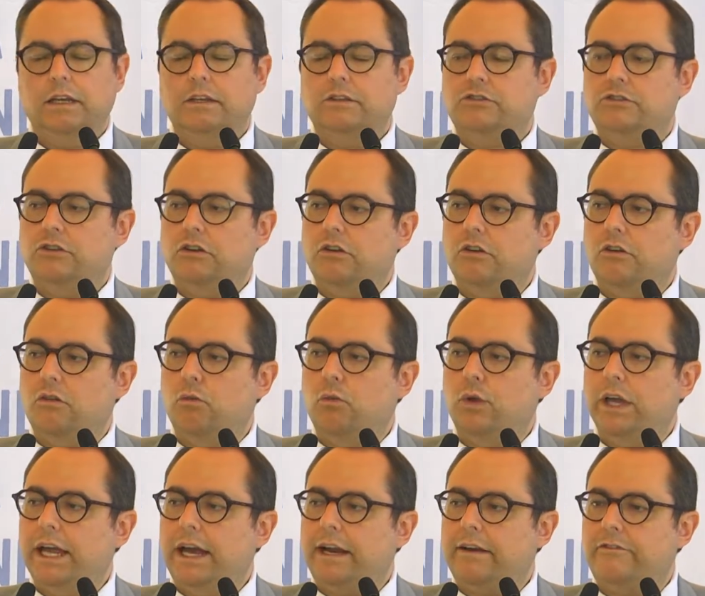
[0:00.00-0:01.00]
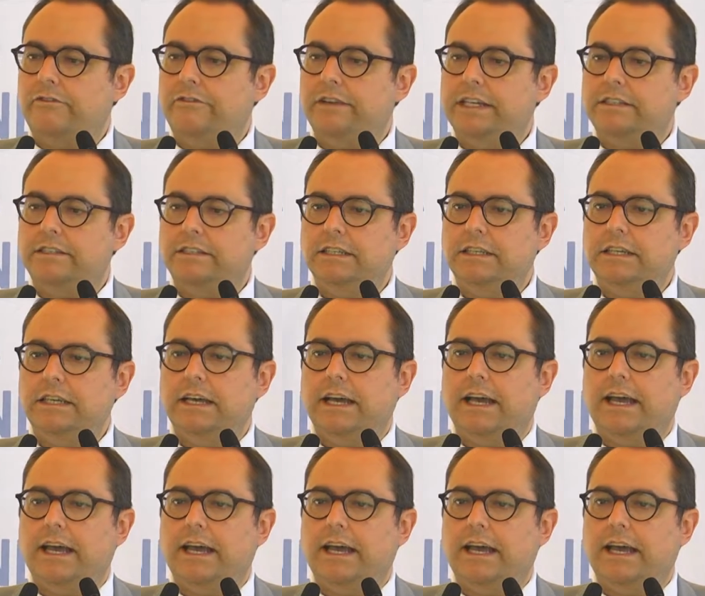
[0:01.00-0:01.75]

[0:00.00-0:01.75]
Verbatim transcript: So we are facing uh,